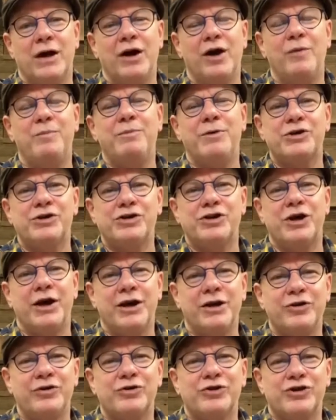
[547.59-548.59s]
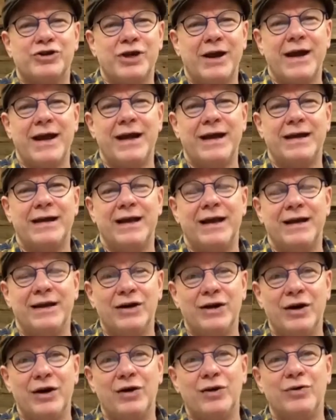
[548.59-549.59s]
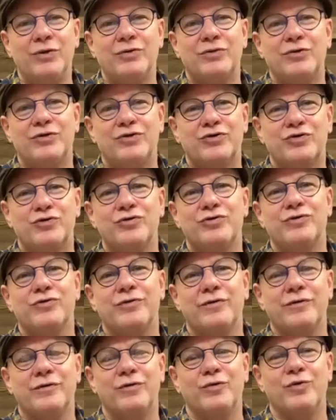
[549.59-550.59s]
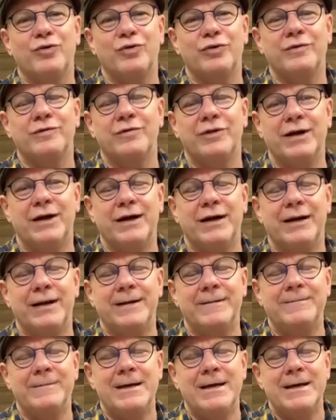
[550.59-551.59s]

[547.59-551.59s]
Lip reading: help us to understand and know the truth of the Word of God.